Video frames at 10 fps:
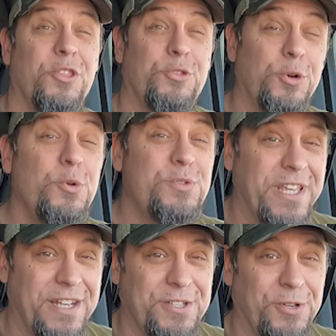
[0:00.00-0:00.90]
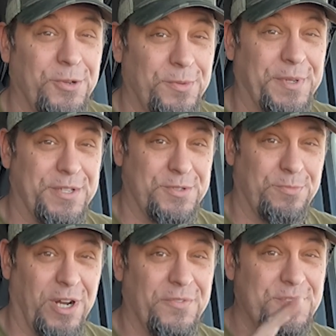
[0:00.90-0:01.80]
through San Antonio, because
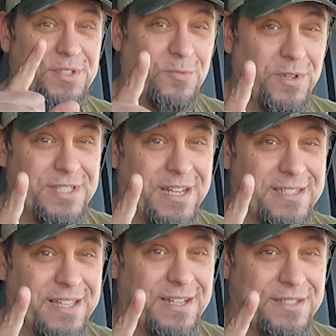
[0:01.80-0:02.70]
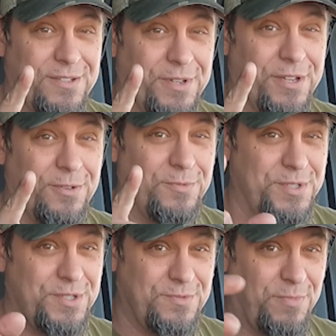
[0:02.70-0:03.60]
New Braunfels is on one side of San Antonio,
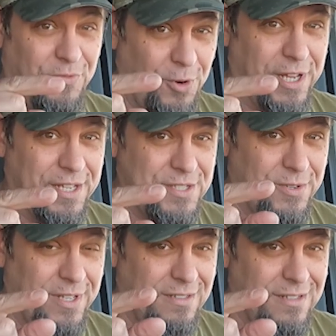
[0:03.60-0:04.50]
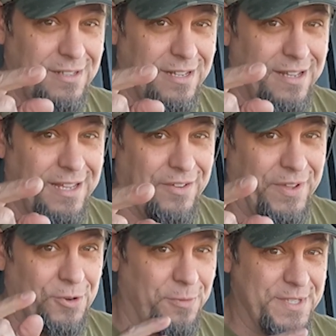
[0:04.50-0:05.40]
which is before you get to it,
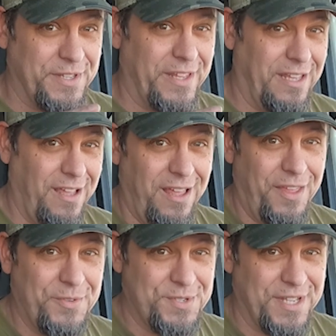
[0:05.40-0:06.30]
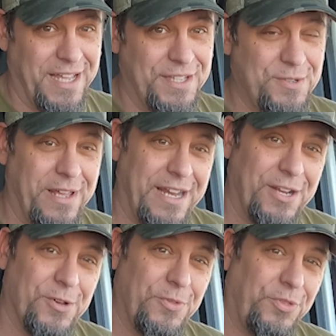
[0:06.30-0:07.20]
and Van is on the other side. So I'd
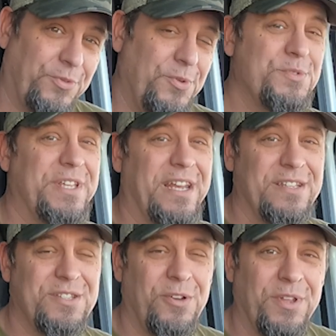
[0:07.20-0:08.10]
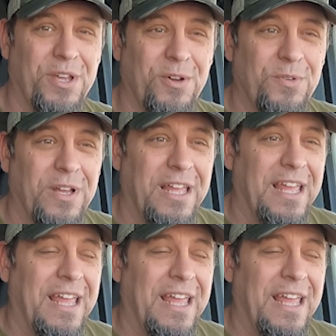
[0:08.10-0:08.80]
had to go through San Antonio